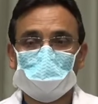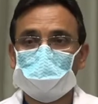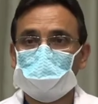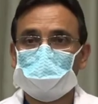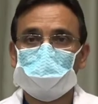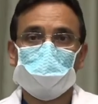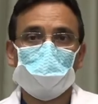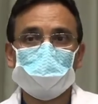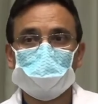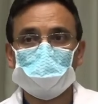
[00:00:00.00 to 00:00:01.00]
an amputation
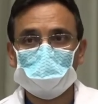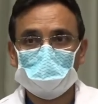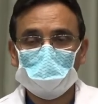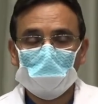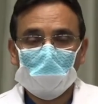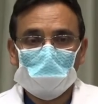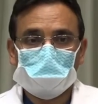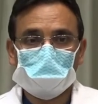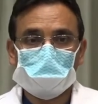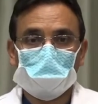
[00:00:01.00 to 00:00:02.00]
above the knee
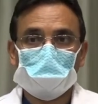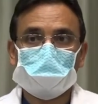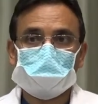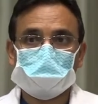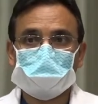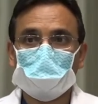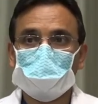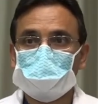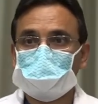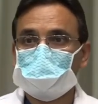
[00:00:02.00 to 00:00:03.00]
but we're able to
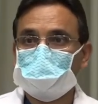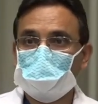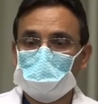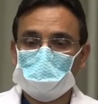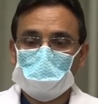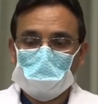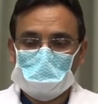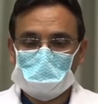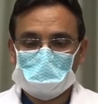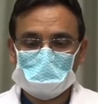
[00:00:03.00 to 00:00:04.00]
salvage it where
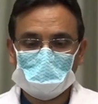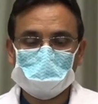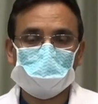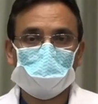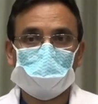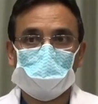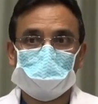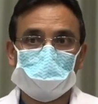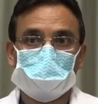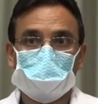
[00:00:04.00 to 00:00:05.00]
we're only having to take one
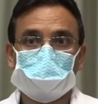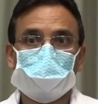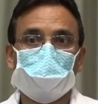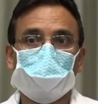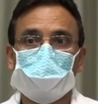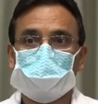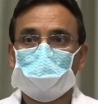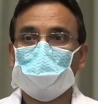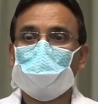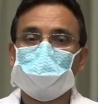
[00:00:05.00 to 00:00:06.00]
or two toes, but we're
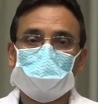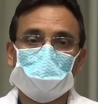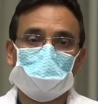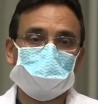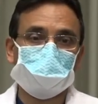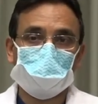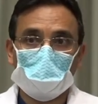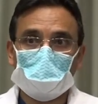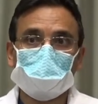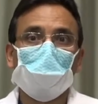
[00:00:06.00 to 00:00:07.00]
still allowing the patient to
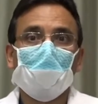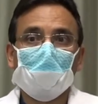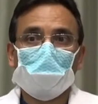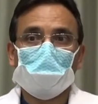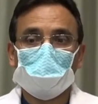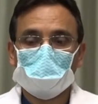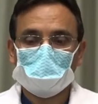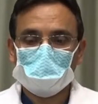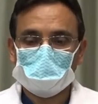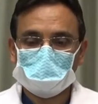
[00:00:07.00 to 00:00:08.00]
walk, uh,
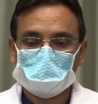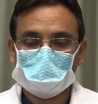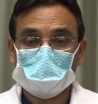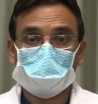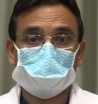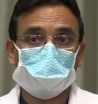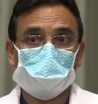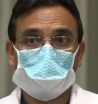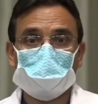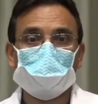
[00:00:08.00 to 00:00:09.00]
um, then
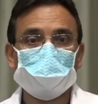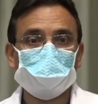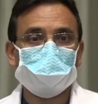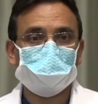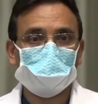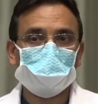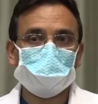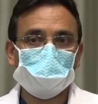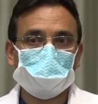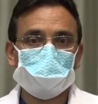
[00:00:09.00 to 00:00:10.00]
in my mind that's a
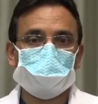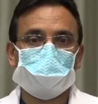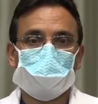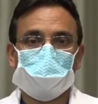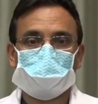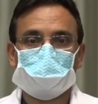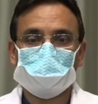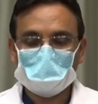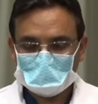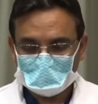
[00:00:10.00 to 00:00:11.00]
save because we're
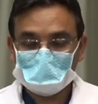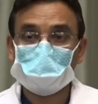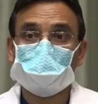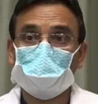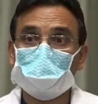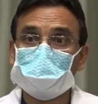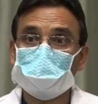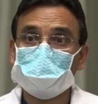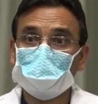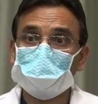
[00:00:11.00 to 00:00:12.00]
still maintaining their
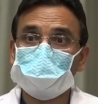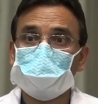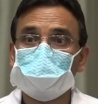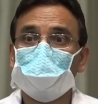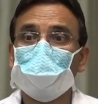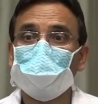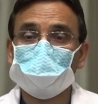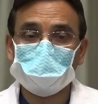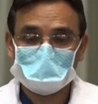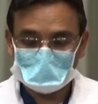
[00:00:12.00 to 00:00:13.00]
quality of life. We're still
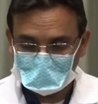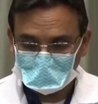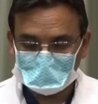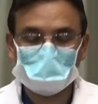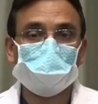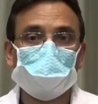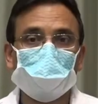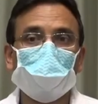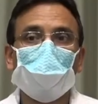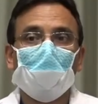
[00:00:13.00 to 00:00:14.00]
allowing them to do everything that
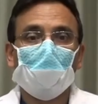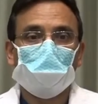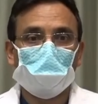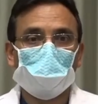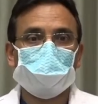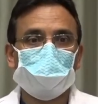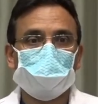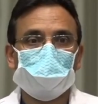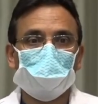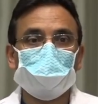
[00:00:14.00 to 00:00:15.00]
they want to
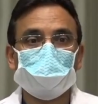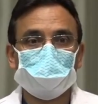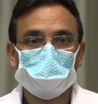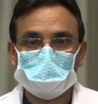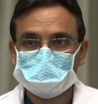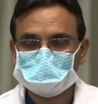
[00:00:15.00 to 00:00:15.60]
and be able to do.